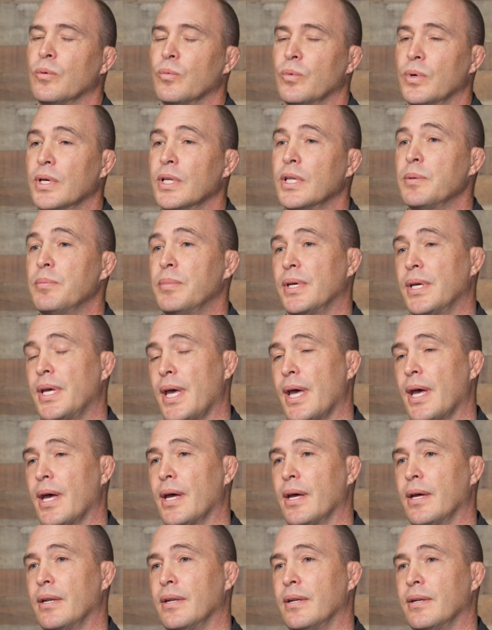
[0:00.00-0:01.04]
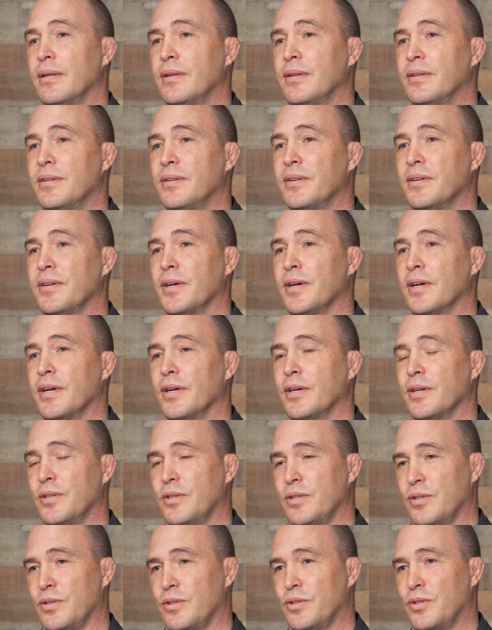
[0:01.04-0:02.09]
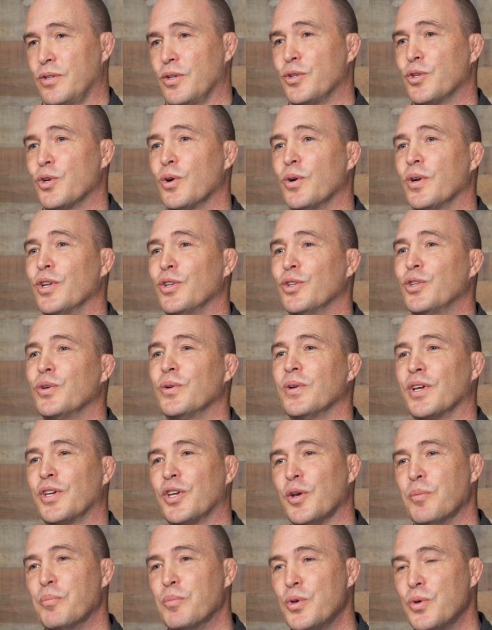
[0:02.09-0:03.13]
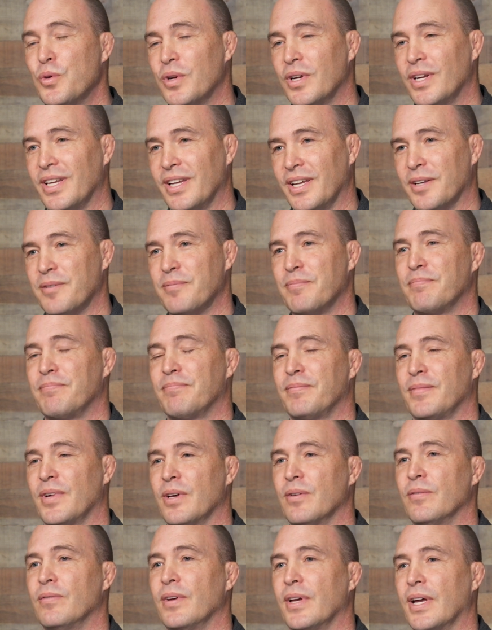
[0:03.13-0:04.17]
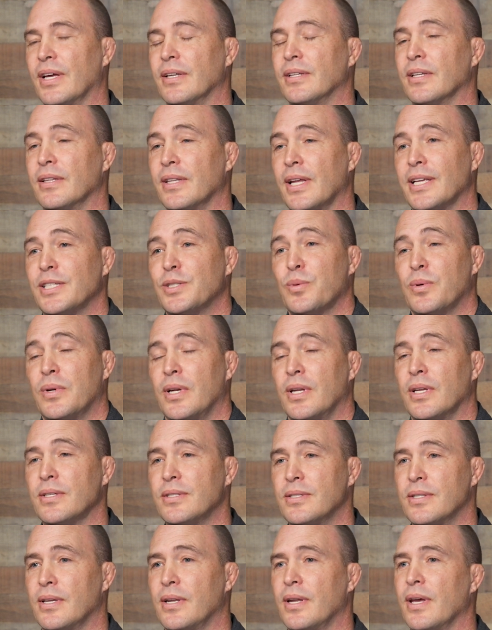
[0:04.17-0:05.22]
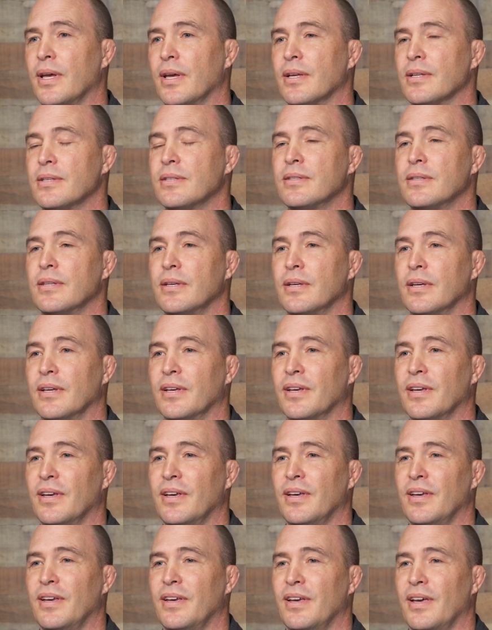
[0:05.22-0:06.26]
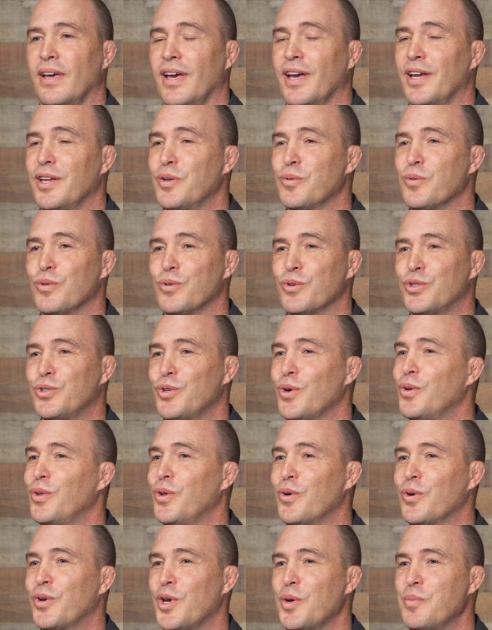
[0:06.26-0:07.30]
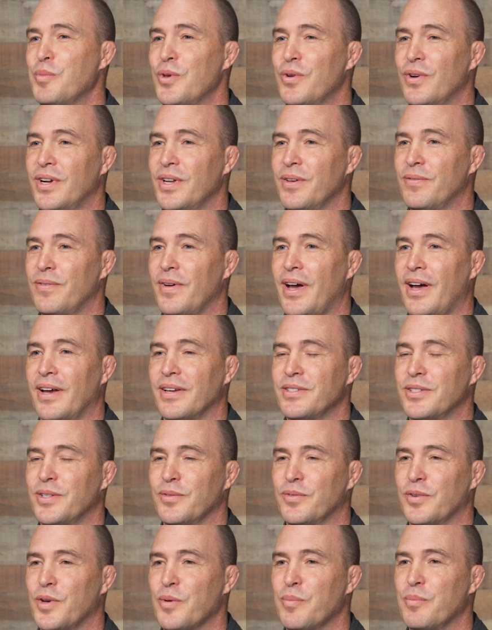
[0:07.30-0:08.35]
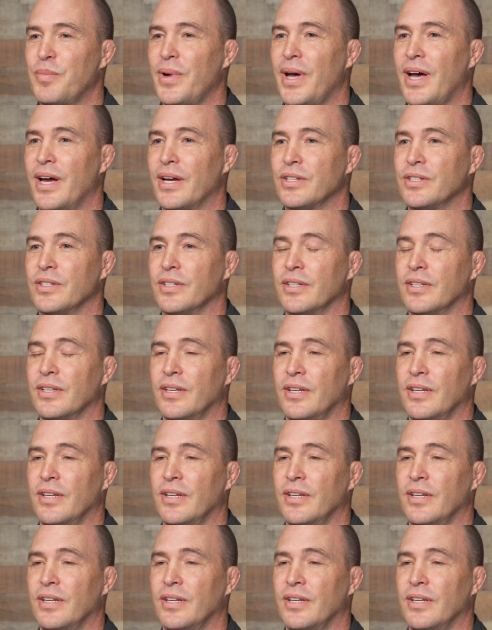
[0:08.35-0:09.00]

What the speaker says: really began to turn into a community event. And that's what it is today. It's the annual Sholo Community Fast of Compassion.